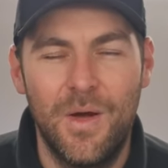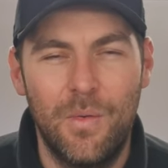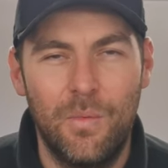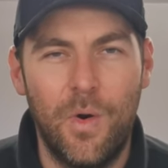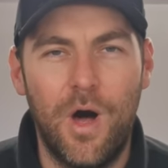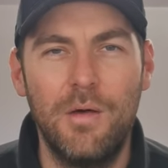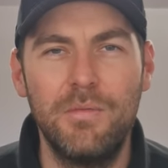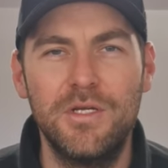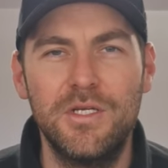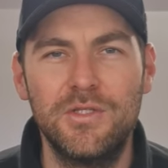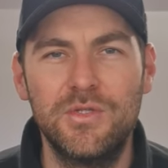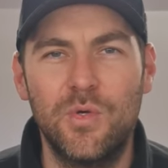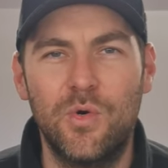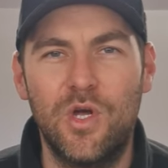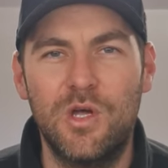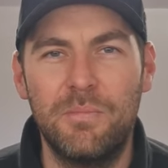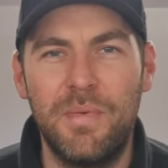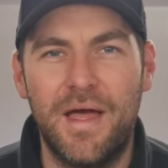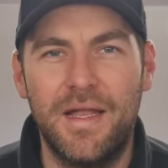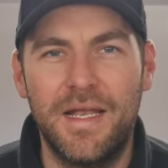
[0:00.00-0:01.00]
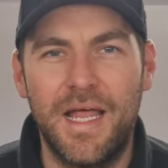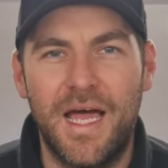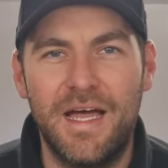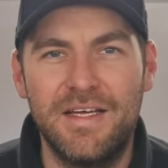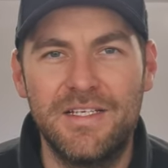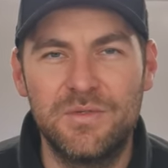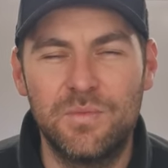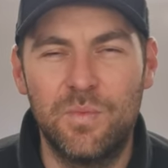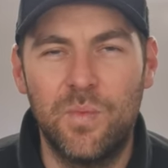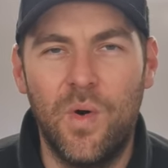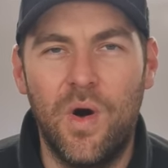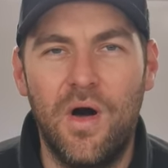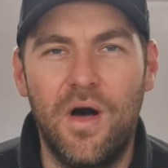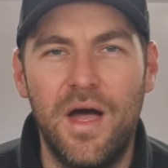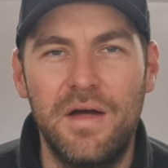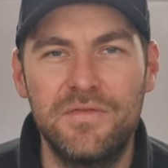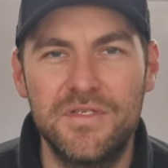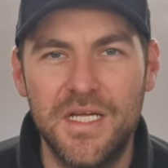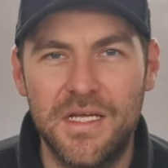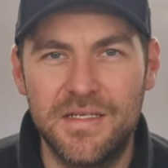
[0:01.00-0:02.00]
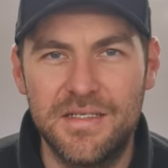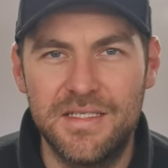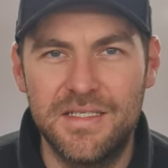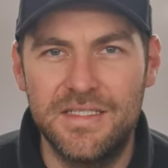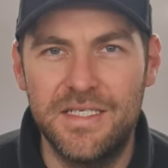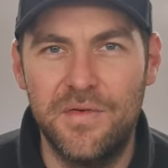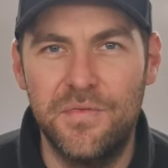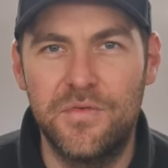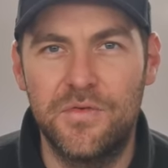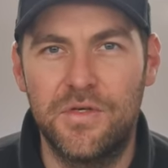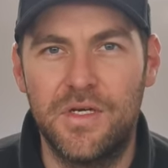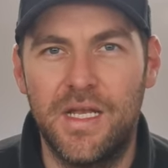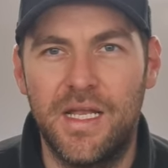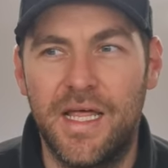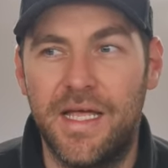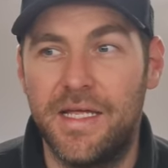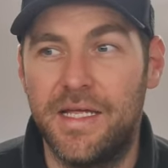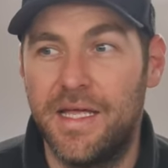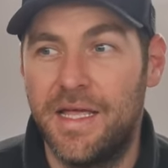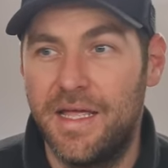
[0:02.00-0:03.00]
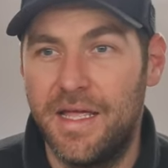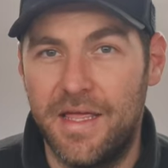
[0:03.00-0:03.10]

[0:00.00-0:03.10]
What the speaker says: What I'm going to talk about now is what I've done differently